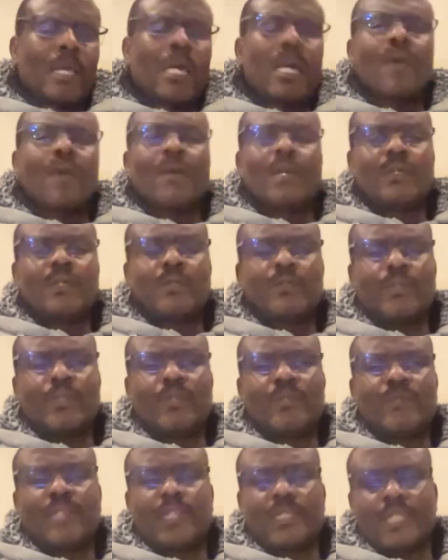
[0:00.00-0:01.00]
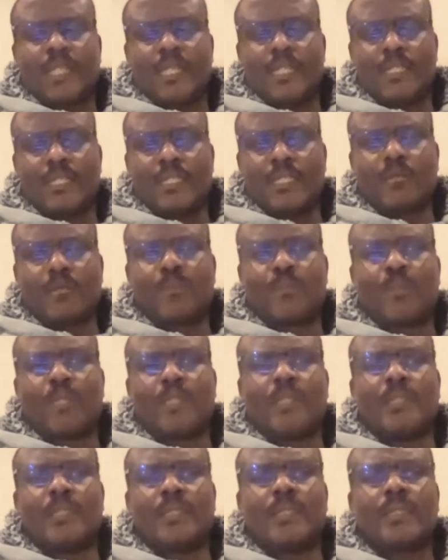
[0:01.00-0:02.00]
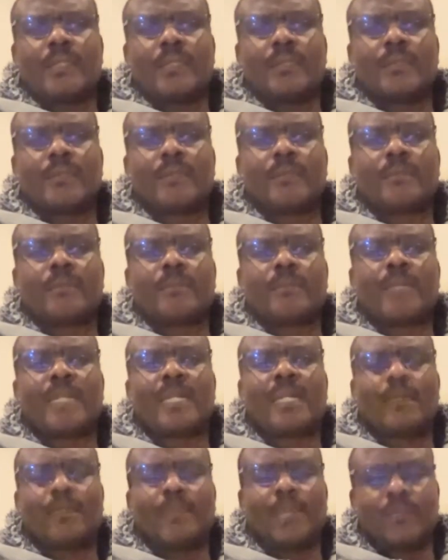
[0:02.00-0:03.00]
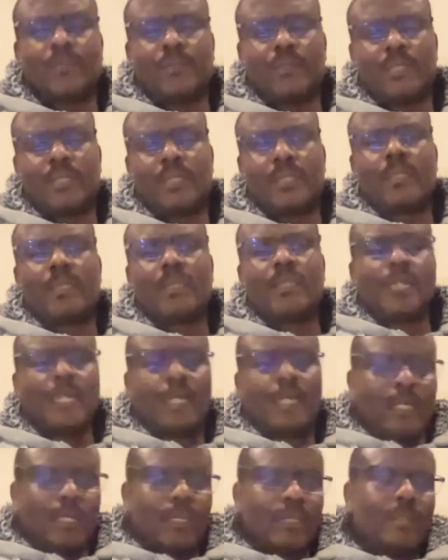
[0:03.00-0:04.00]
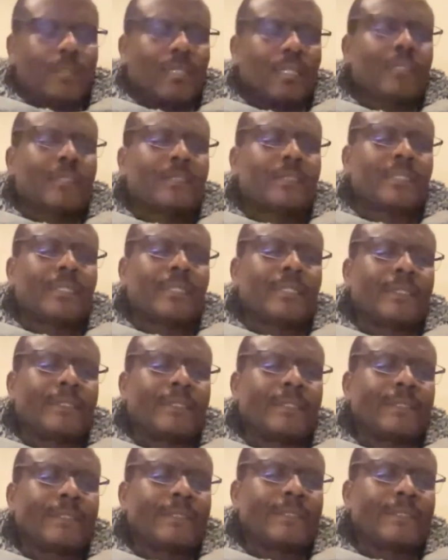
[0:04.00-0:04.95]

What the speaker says: I want to emphasize this point, paramount. that